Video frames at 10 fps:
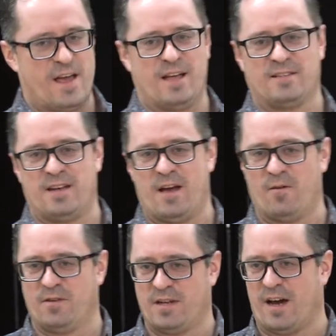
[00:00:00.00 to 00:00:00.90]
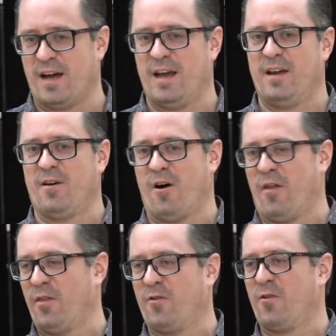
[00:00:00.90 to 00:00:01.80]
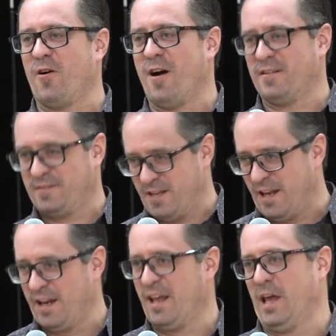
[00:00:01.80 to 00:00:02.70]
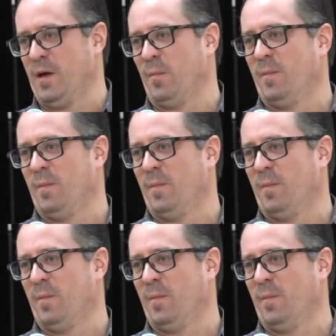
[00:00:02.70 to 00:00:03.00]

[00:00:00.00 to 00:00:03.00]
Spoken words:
has now died on the cross in him.